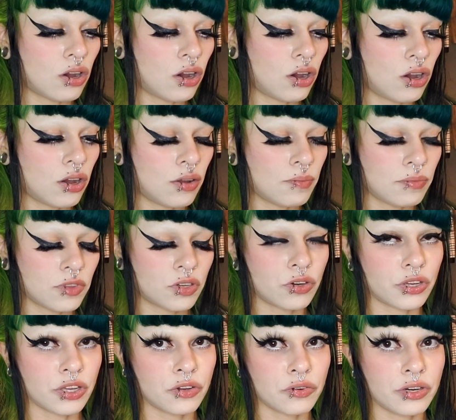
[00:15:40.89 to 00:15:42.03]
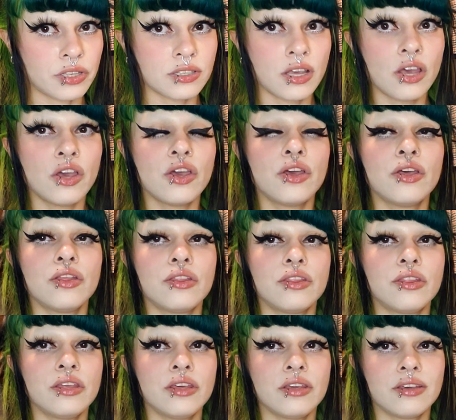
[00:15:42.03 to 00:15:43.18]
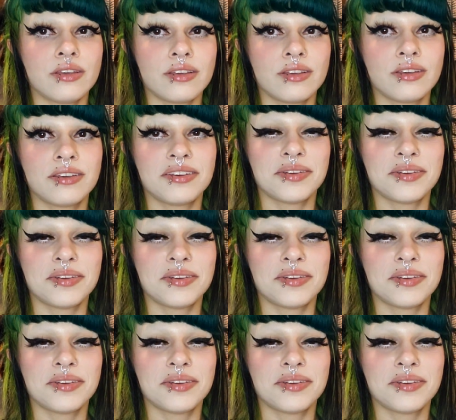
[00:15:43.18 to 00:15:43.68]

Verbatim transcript: uh, cooking ingredients, the